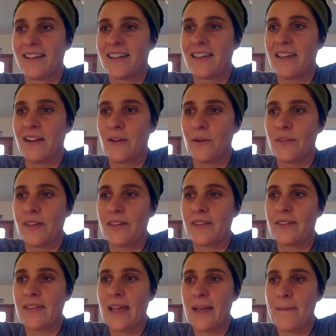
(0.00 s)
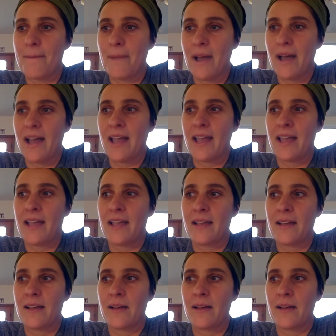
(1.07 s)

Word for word: you know that that my